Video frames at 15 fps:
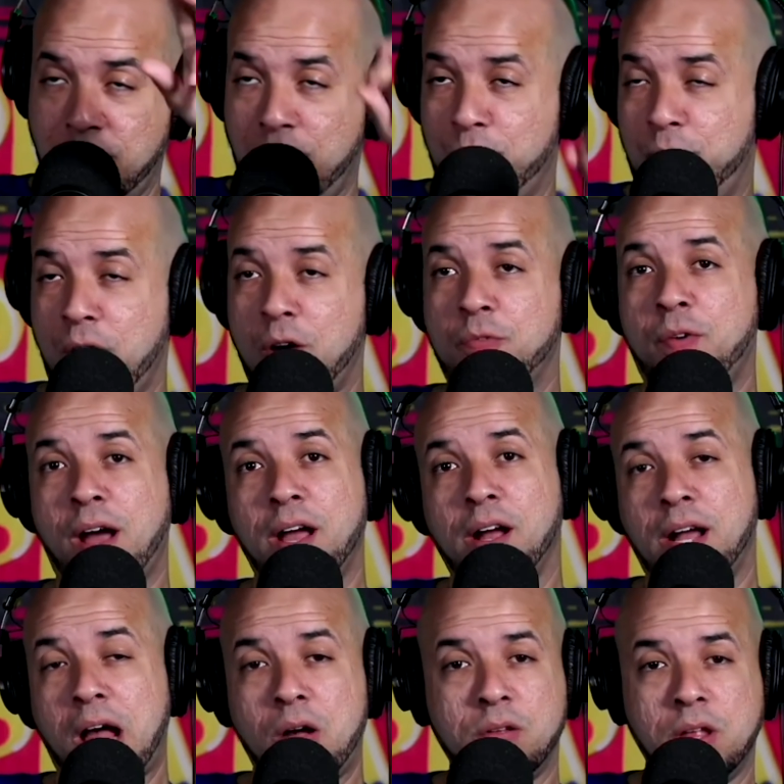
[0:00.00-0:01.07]
verified
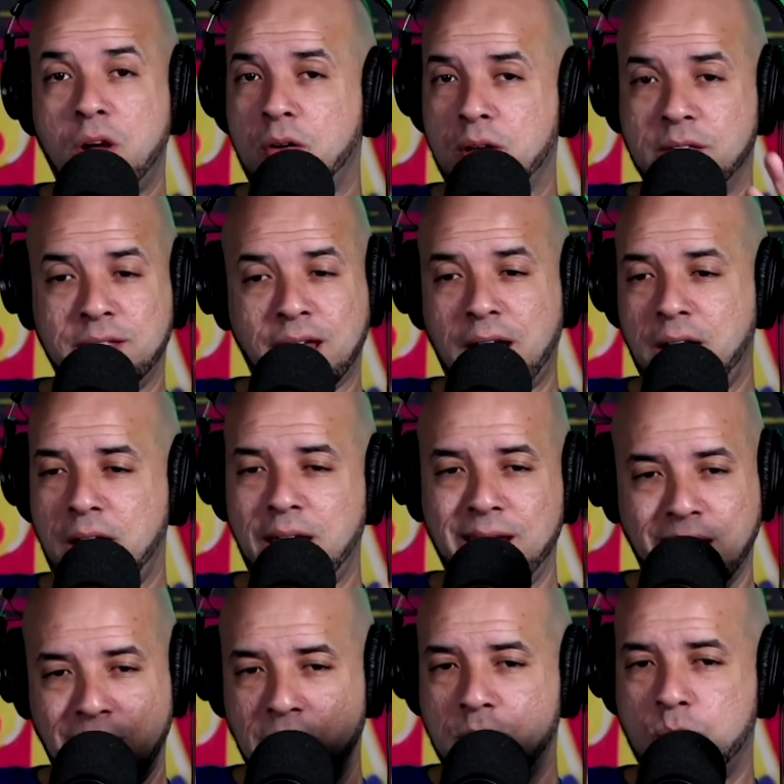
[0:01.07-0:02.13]
account. No, it's not.
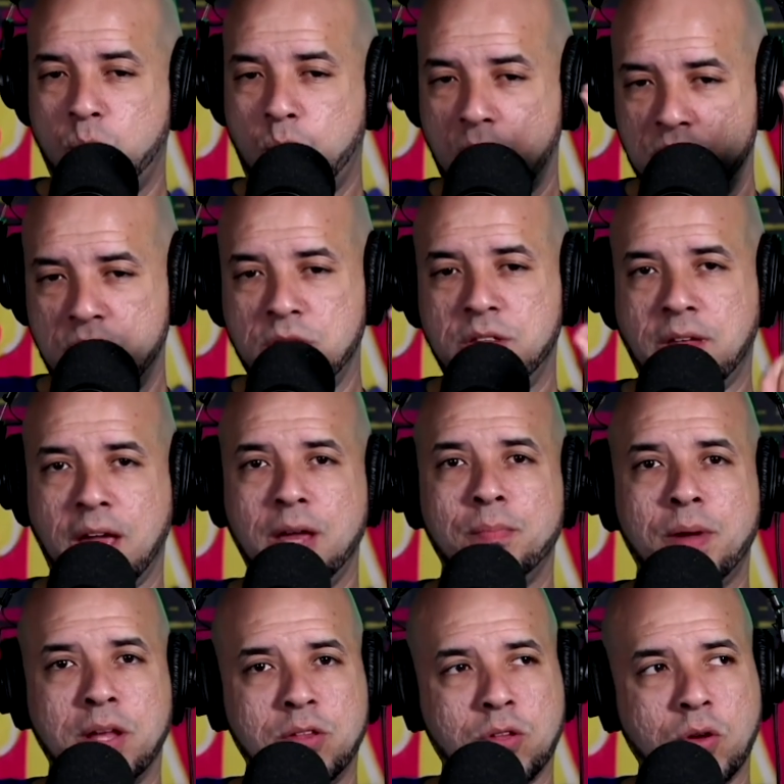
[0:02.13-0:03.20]
It's what she's saying,
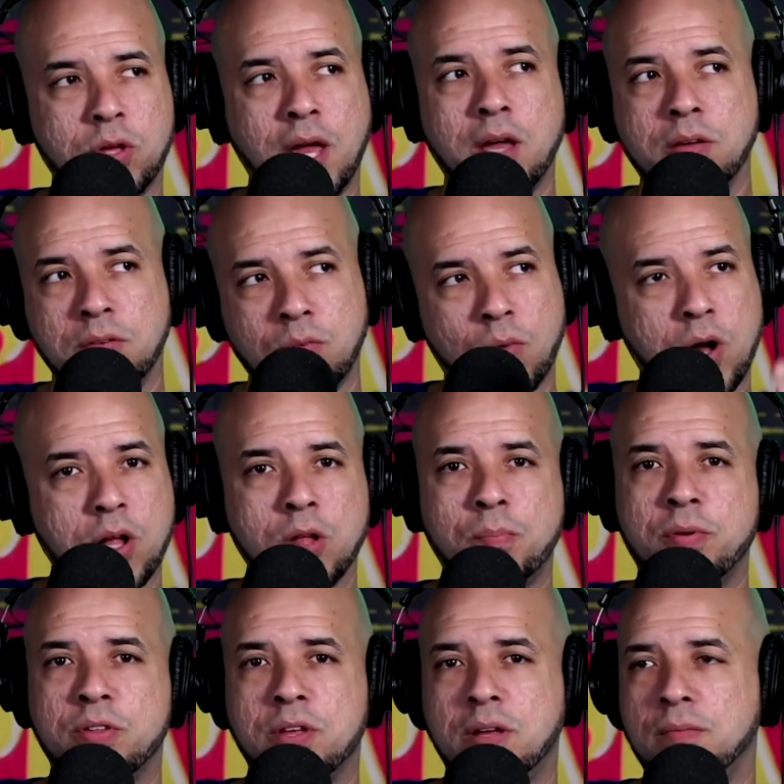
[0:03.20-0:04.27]
man. So yeah,
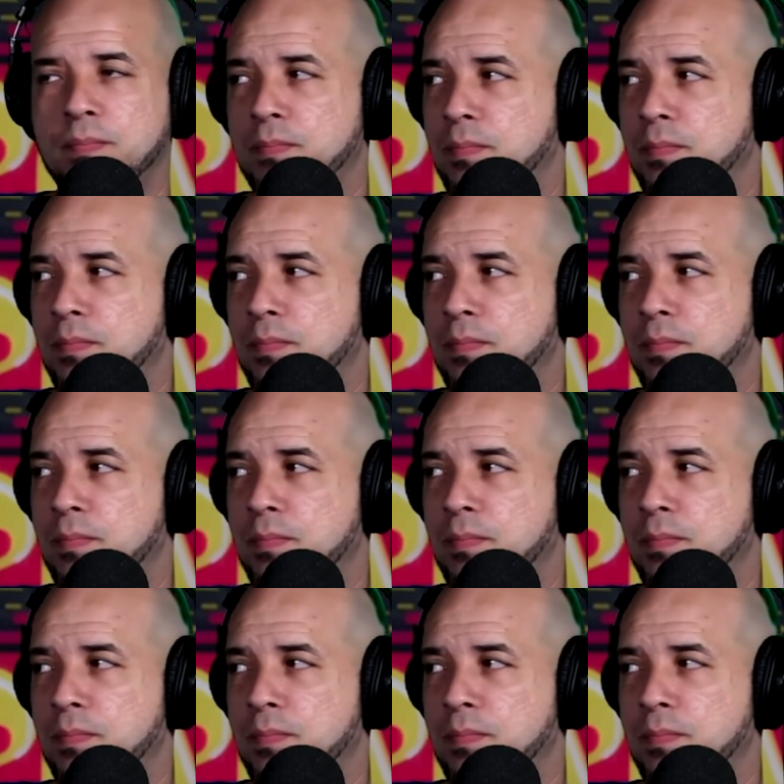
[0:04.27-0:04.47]
100%.